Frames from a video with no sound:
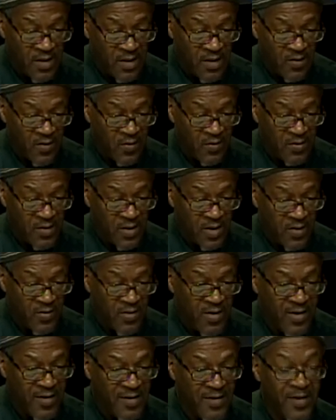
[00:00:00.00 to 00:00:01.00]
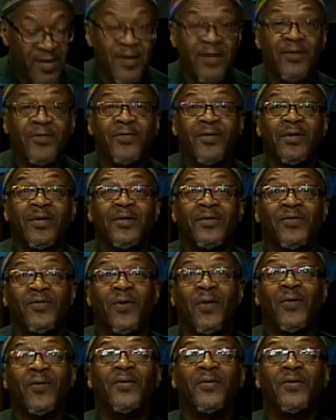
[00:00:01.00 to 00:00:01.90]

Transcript: okay, I see the chart.